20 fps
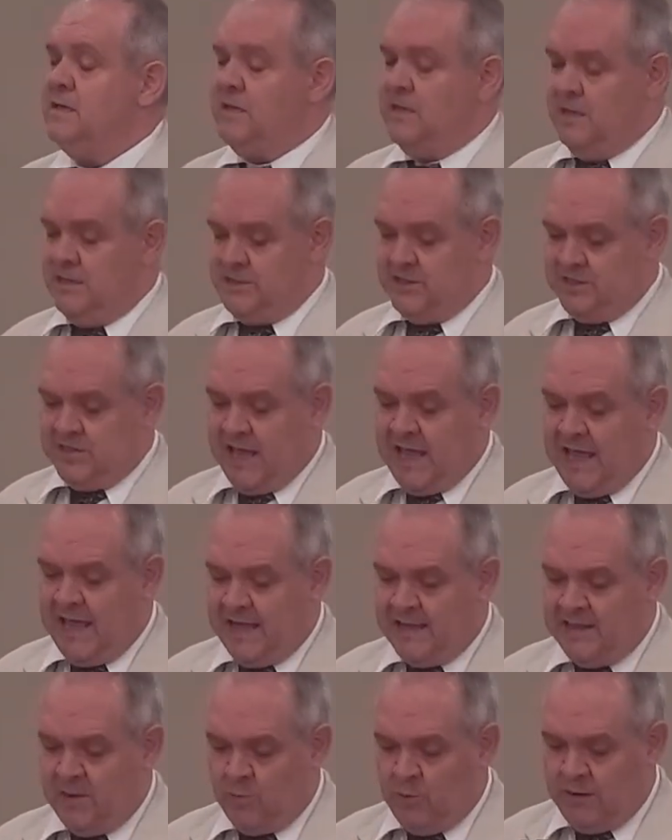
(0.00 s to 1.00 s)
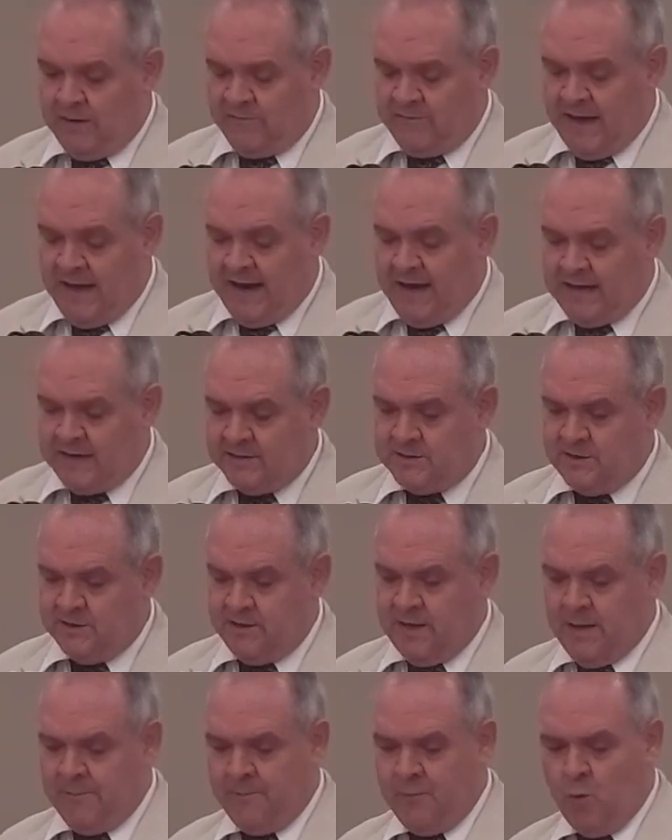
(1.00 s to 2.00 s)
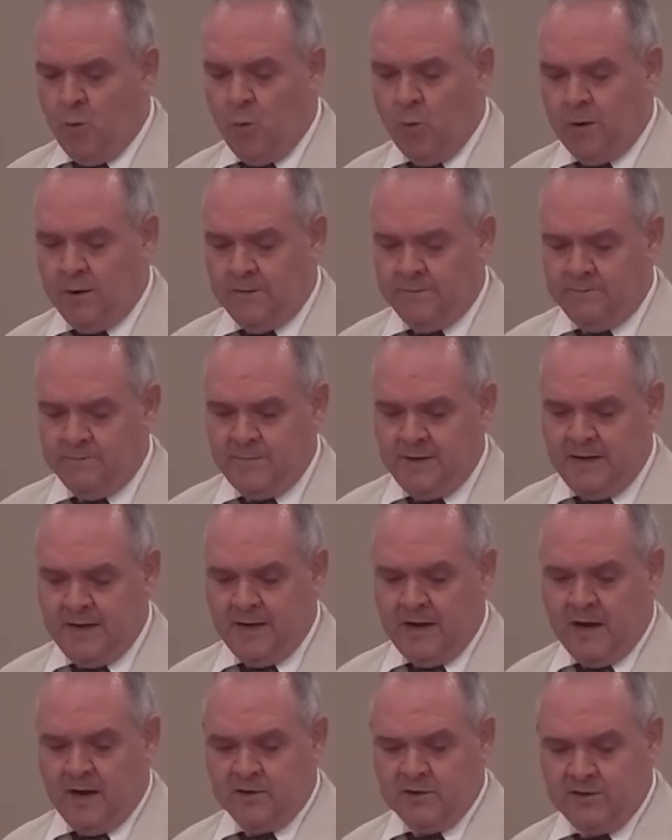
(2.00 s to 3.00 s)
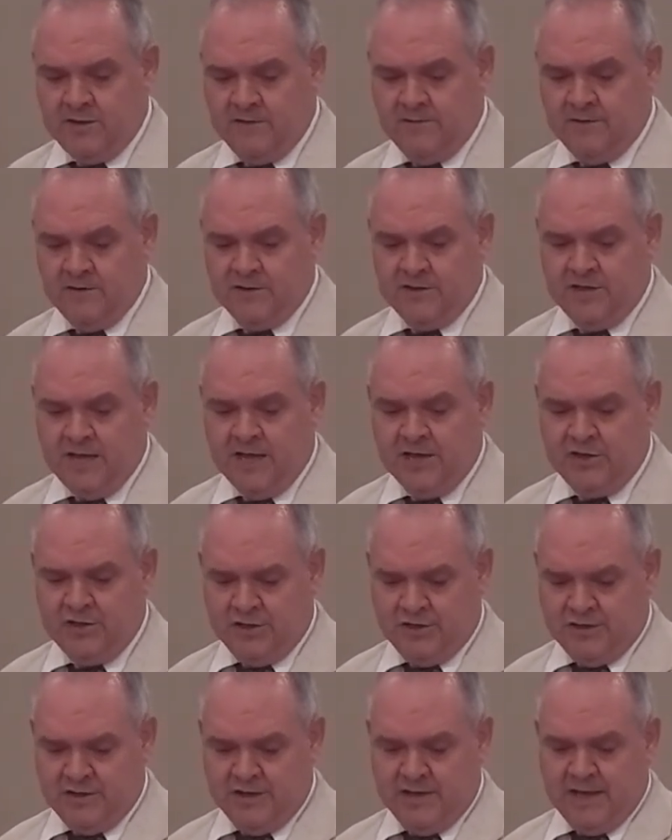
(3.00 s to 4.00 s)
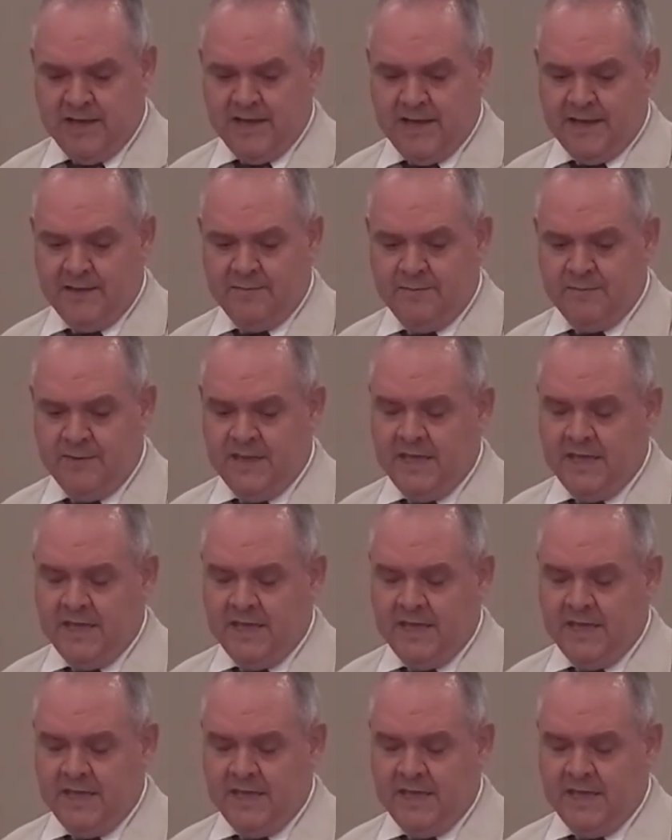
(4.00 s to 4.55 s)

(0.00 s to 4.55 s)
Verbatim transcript: It's sad that we have got it to that point in our civilization today